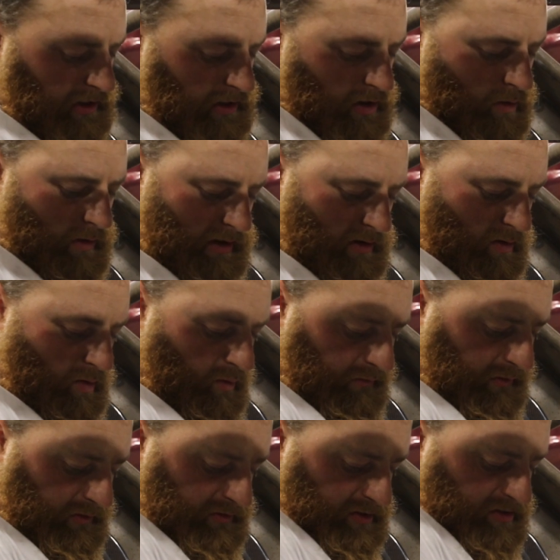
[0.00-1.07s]
going
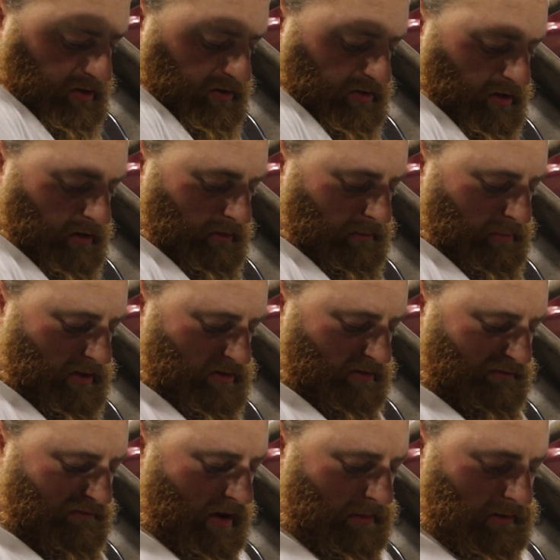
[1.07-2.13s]
over just a solid piece
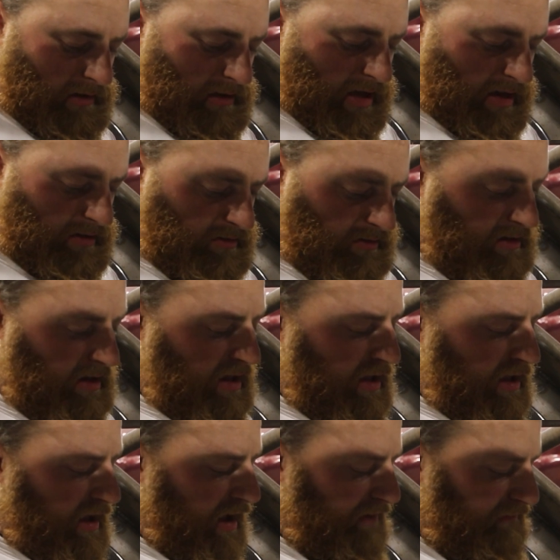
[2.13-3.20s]
of
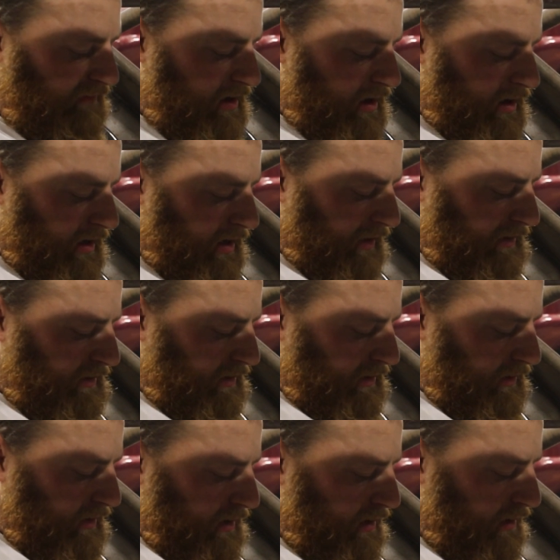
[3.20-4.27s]
fiberglass. I've got
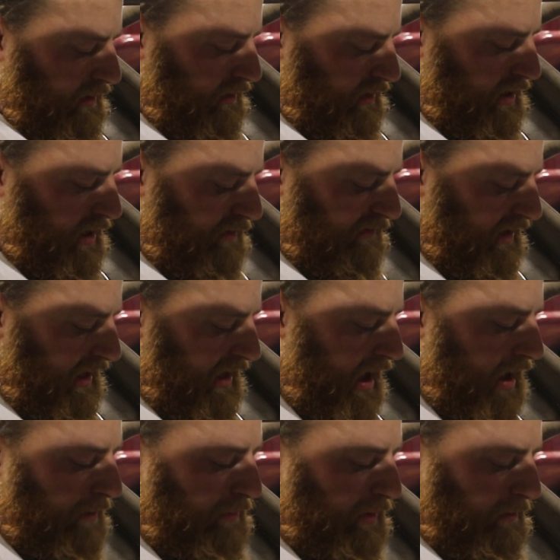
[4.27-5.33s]
kind of a
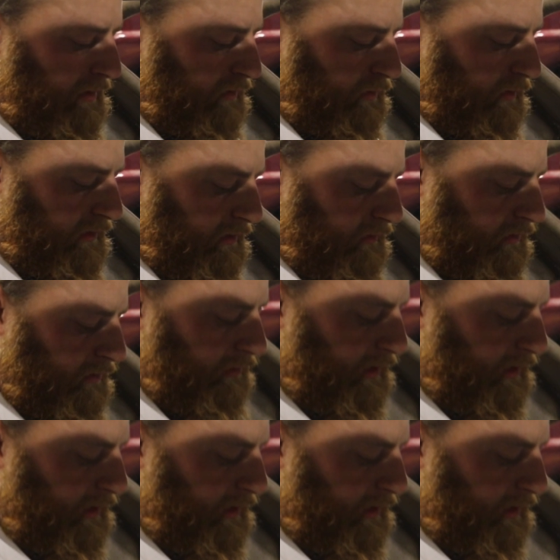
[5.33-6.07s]
gap in between the 2